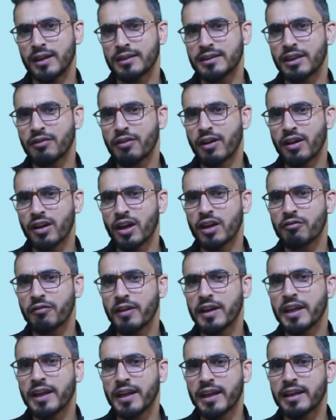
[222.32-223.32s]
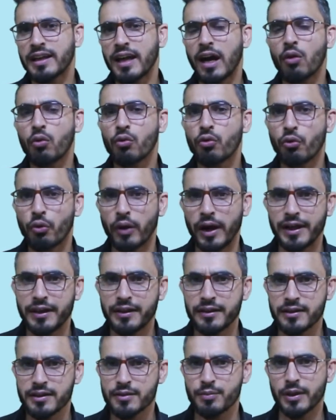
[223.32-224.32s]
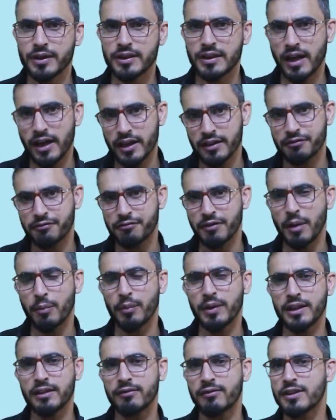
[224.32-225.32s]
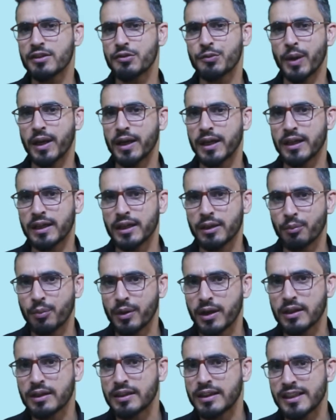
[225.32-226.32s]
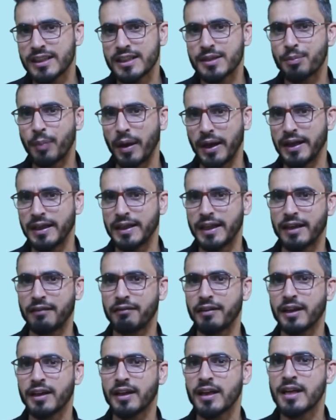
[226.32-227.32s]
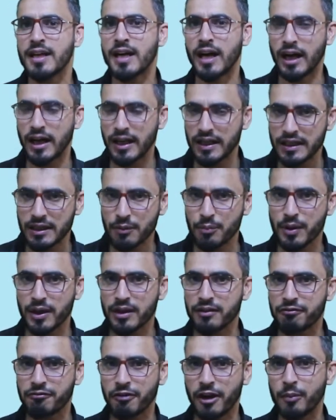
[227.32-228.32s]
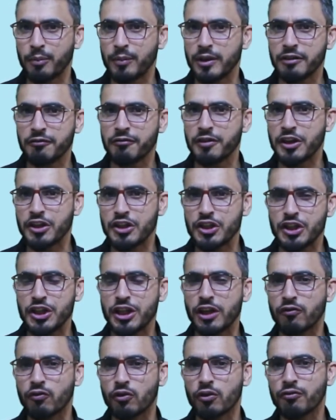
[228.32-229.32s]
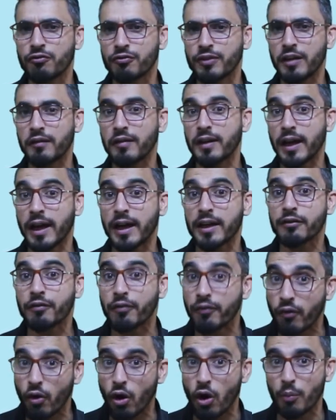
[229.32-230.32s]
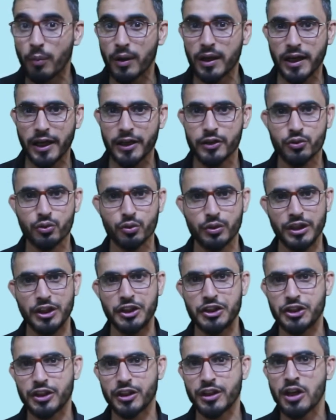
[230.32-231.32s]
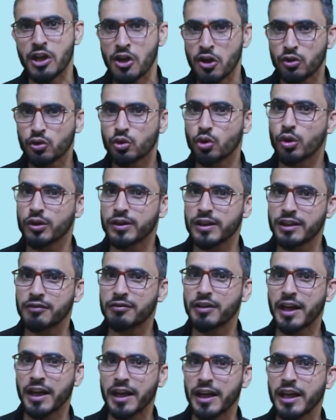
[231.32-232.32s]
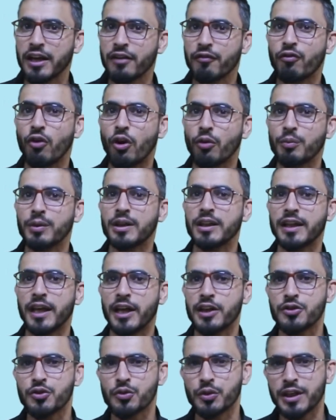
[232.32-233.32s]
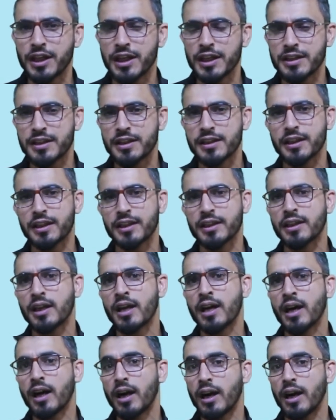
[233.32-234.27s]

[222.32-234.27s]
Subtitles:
they were not very renowned writers. But her family was very liberal. Despite having a liberal family, Virginia Woolf never had formal education, though they were informally educated in